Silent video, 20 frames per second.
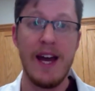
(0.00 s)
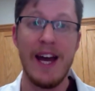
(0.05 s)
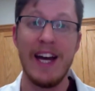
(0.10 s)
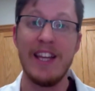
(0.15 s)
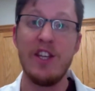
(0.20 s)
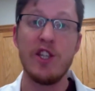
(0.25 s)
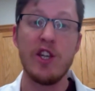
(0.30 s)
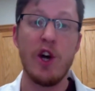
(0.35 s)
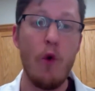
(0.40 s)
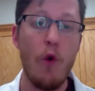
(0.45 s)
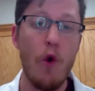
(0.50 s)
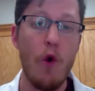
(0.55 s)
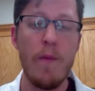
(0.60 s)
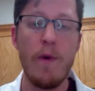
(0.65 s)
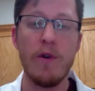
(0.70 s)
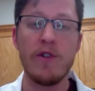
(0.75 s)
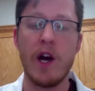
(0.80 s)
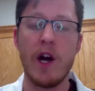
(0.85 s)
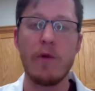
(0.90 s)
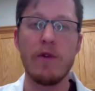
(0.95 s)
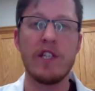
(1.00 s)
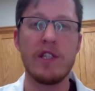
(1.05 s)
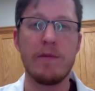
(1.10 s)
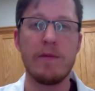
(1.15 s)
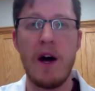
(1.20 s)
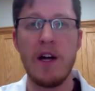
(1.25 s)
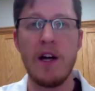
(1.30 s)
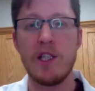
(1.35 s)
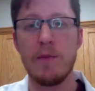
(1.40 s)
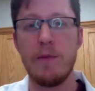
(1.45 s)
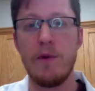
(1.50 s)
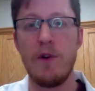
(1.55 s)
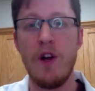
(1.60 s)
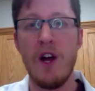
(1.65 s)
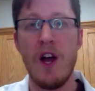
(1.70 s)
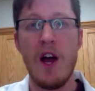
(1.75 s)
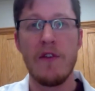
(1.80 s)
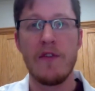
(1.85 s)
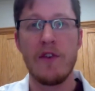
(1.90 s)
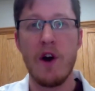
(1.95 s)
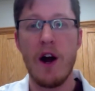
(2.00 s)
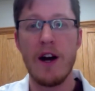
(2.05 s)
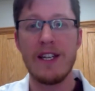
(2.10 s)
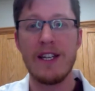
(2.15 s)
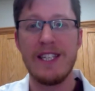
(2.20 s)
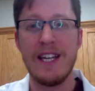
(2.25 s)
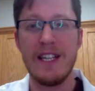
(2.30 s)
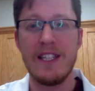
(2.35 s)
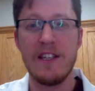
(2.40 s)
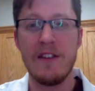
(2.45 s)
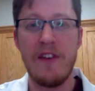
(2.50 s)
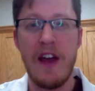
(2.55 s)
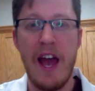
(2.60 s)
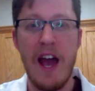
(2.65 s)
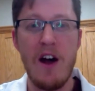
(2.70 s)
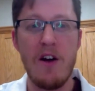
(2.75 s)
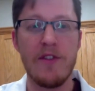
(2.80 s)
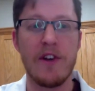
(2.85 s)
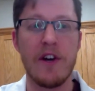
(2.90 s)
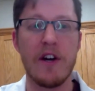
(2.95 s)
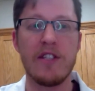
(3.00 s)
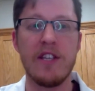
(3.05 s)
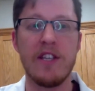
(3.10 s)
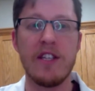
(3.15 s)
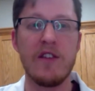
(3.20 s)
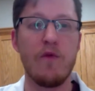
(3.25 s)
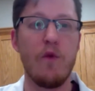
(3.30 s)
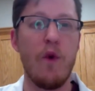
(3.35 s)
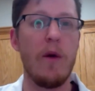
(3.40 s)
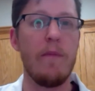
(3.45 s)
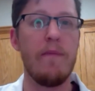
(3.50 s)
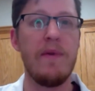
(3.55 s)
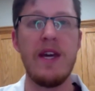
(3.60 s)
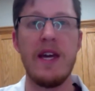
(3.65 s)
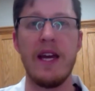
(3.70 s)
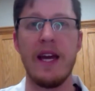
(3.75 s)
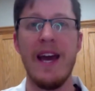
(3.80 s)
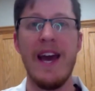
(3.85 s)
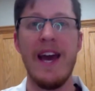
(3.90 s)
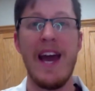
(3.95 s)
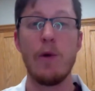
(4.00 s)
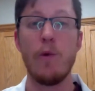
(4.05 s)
And these hormones are responsible for our sense of health and our sense of well-being.